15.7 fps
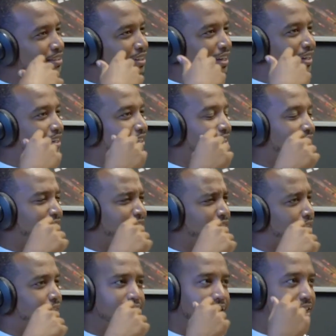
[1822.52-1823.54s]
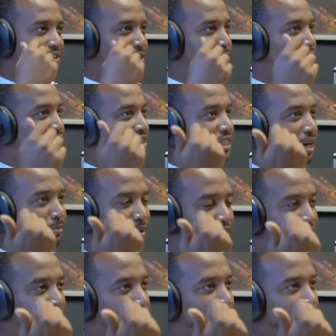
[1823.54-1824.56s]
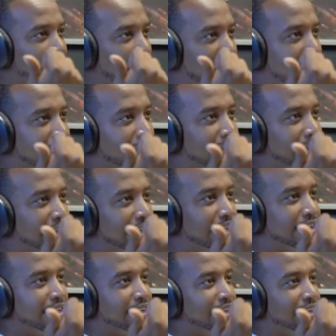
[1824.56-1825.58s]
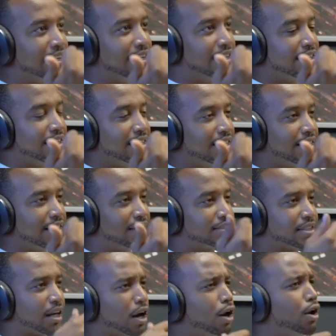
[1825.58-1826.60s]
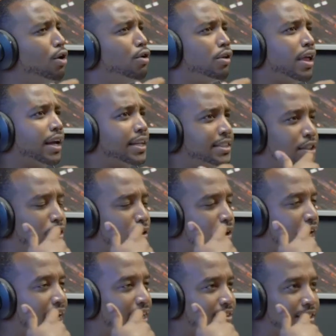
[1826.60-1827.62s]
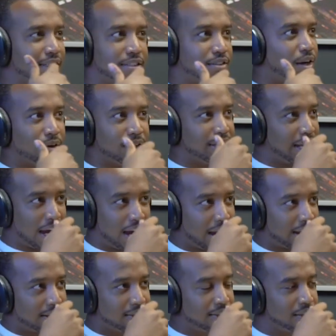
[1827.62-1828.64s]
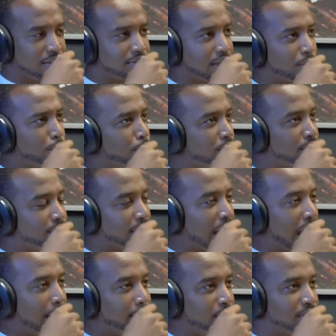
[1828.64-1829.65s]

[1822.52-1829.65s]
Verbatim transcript: Like, he's like, yeah. Someone just got bit the other day. And I was like, oh, like is he okay? Like, no, he died. Oh. I was like, oh. well, what the fuck happened?